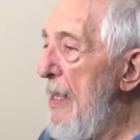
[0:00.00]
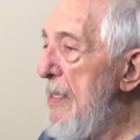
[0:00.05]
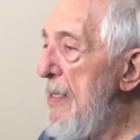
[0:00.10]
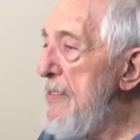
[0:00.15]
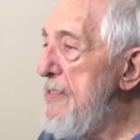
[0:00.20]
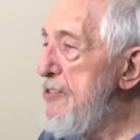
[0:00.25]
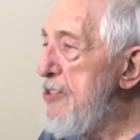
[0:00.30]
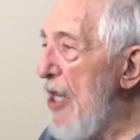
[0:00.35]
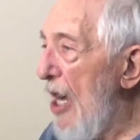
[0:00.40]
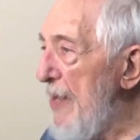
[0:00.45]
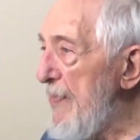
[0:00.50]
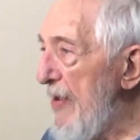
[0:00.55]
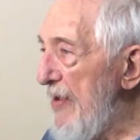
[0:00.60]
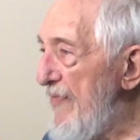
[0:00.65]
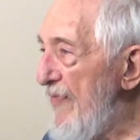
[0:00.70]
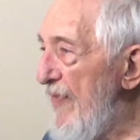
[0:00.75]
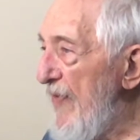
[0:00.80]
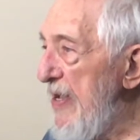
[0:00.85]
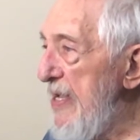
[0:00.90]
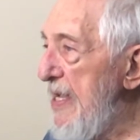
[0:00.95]
John
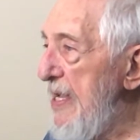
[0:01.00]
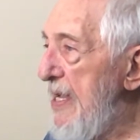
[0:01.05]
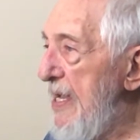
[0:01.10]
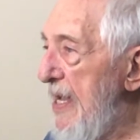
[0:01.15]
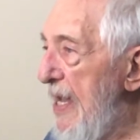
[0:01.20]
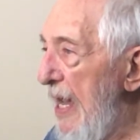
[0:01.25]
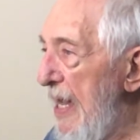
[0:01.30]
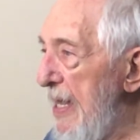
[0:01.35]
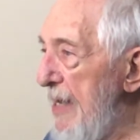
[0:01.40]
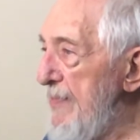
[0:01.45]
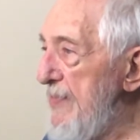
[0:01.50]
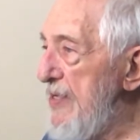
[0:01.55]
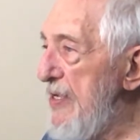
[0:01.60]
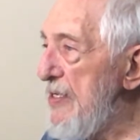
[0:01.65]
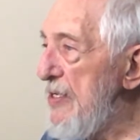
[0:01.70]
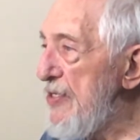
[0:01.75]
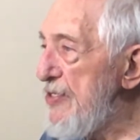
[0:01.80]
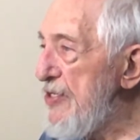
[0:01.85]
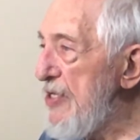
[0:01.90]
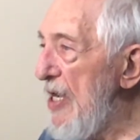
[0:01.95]
McPhee came to the
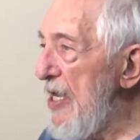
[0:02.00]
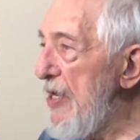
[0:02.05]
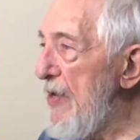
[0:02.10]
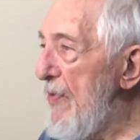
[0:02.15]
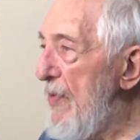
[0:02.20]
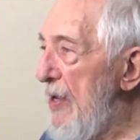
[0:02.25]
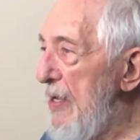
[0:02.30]
site